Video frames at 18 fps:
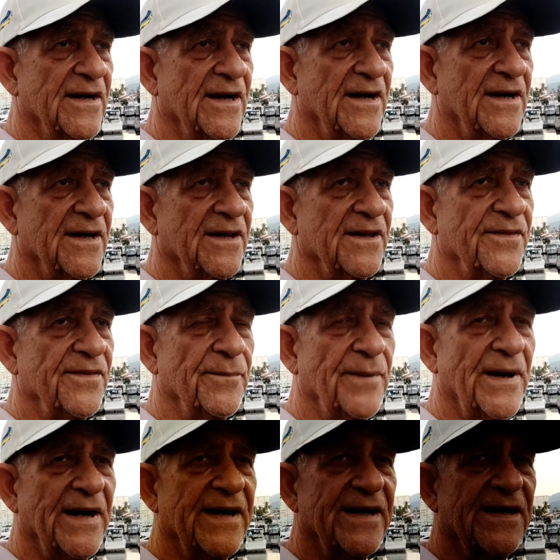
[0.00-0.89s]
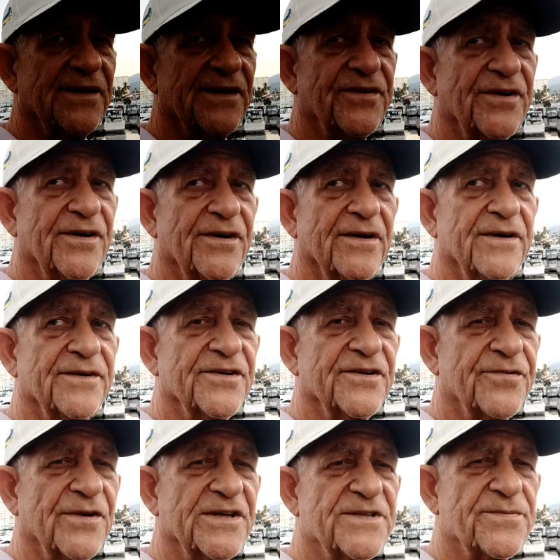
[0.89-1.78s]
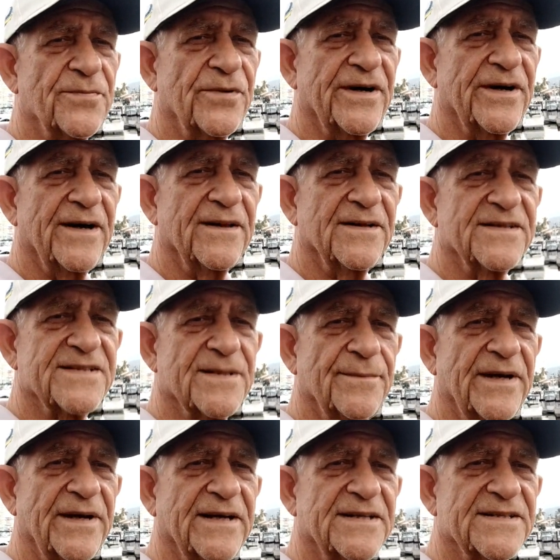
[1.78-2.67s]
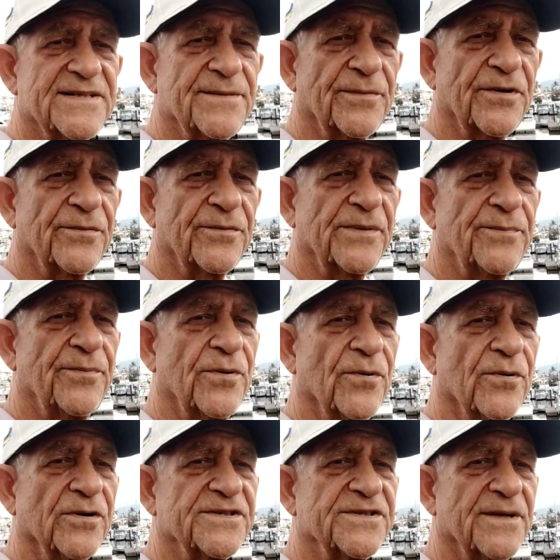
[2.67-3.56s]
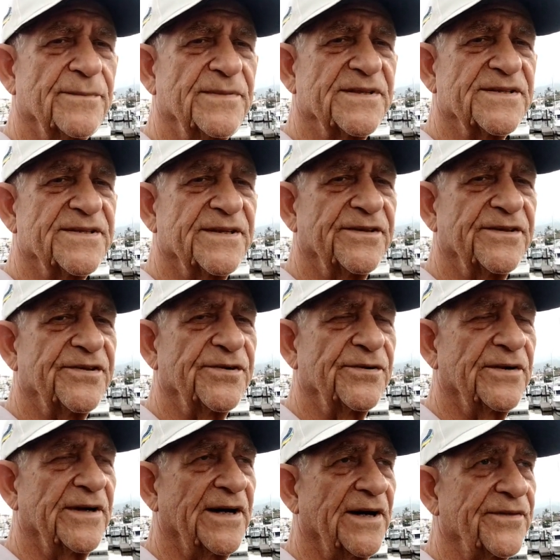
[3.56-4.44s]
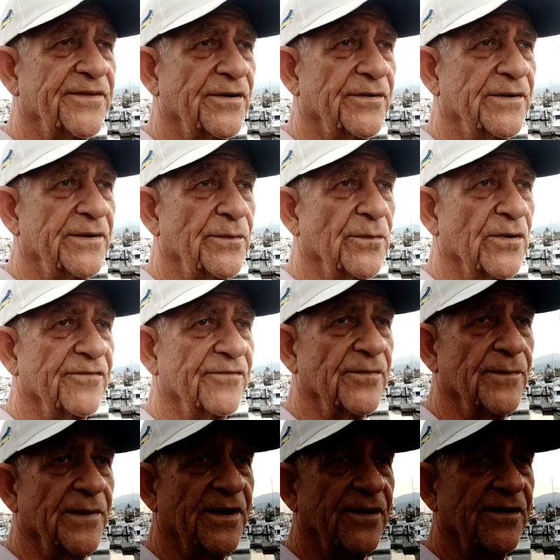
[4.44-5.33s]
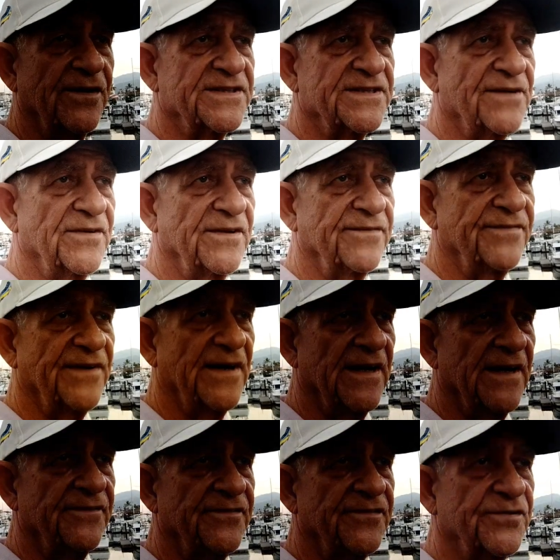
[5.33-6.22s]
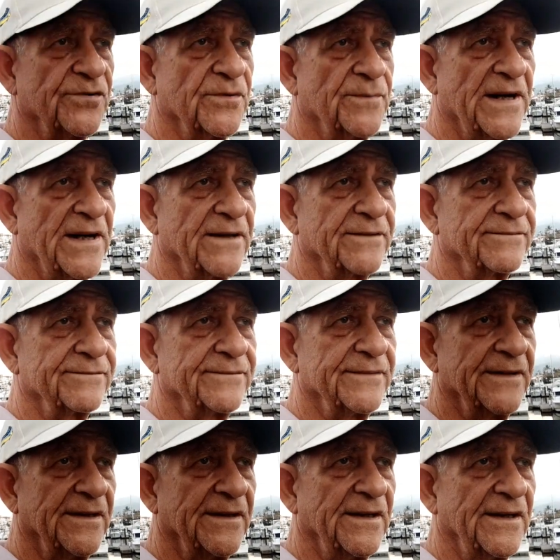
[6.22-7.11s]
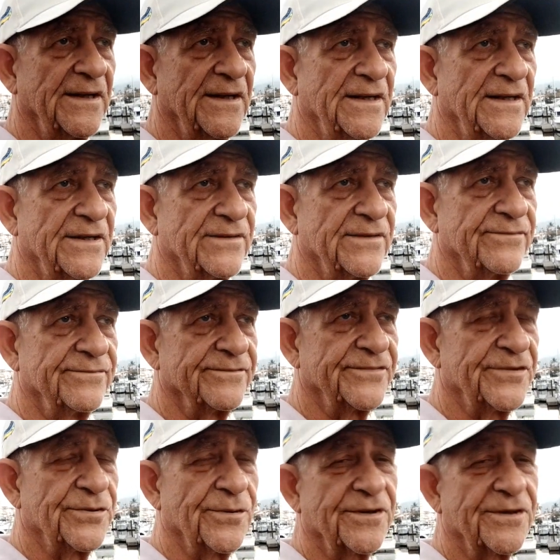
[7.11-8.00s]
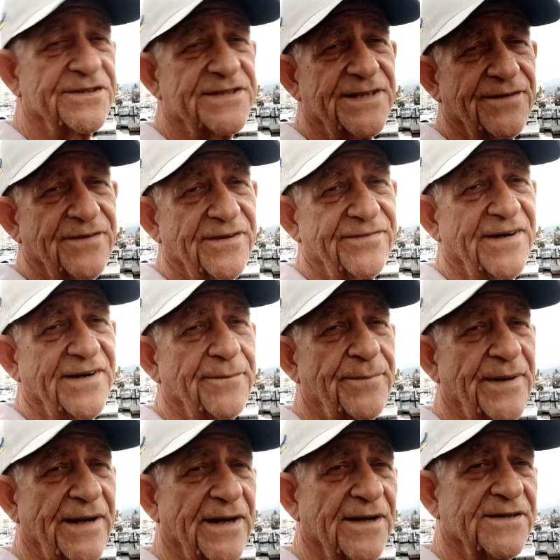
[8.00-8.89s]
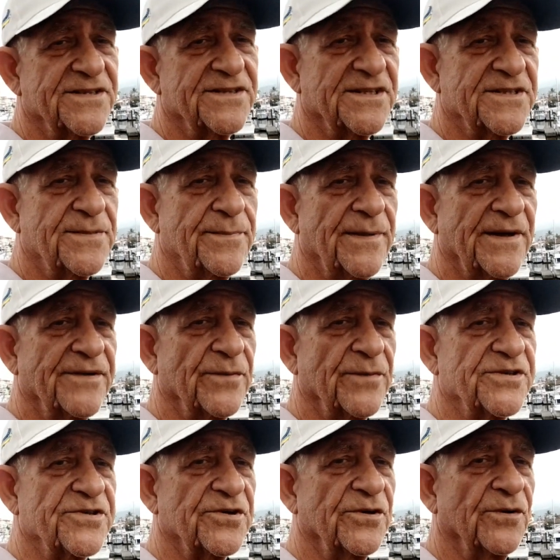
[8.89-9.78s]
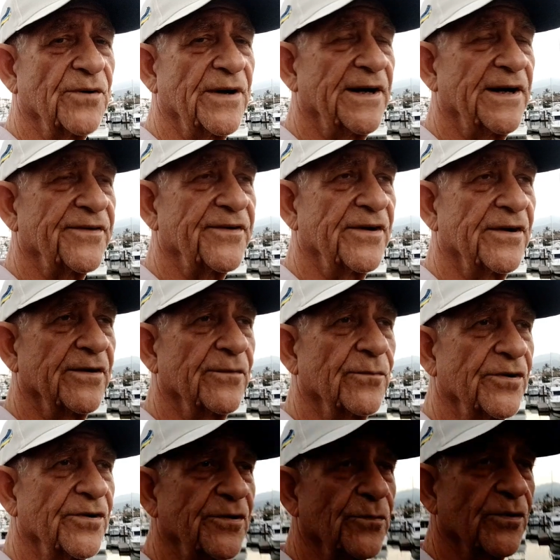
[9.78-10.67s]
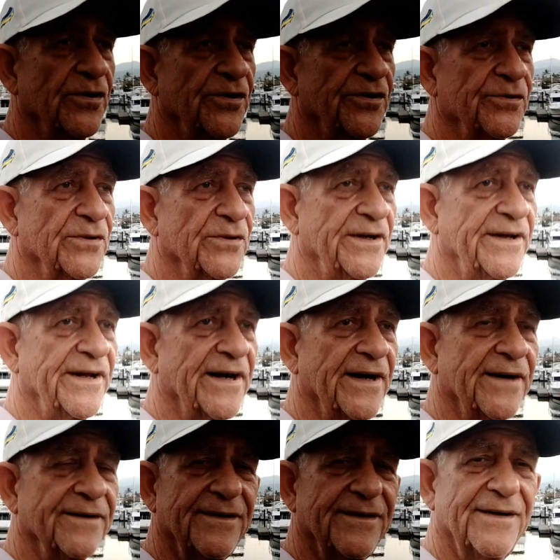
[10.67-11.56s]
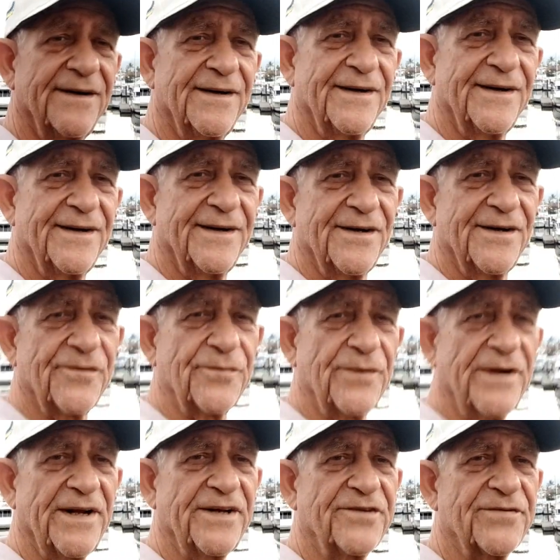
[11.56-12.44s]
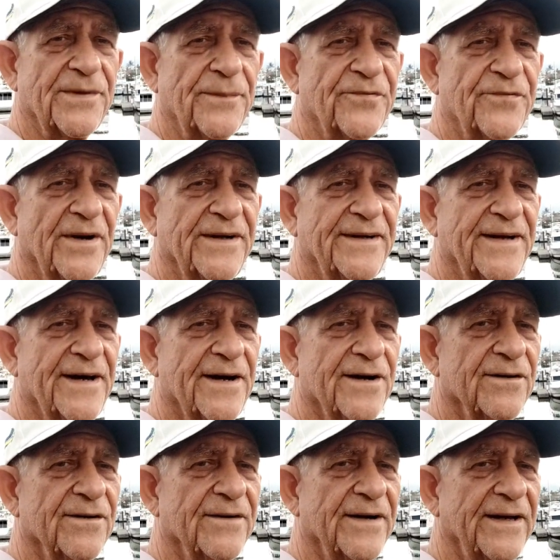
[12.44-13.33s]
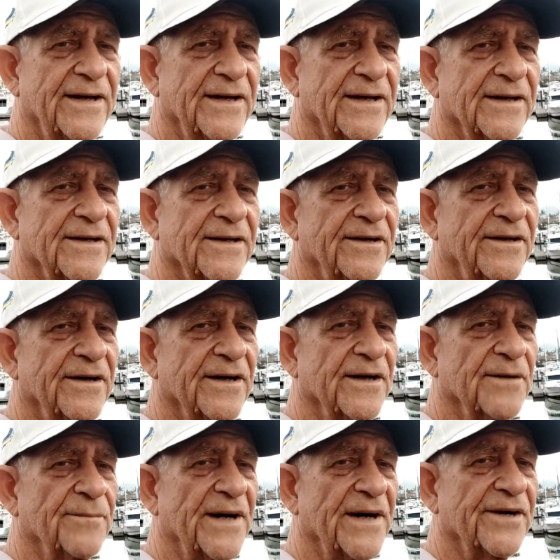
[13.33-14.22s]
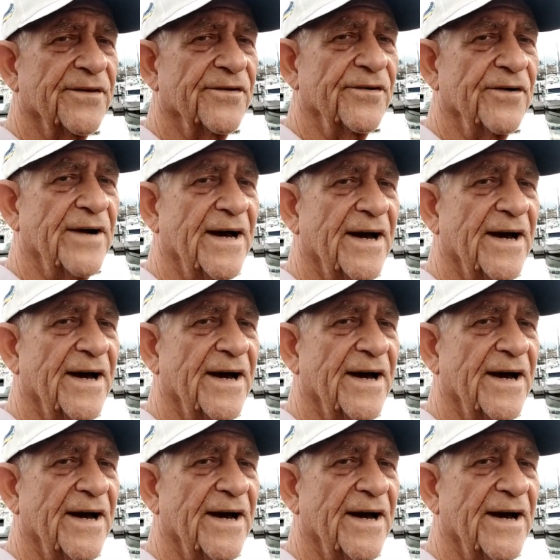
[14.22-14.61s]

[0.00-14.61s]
The bite out there at the Trace Marie Islands, I've been getting some good reports. I've been seeing tuna out there anywhere from 175 to about 275 pounds. It just depends what you're going out there. We're doing 3-day trips right now, and my other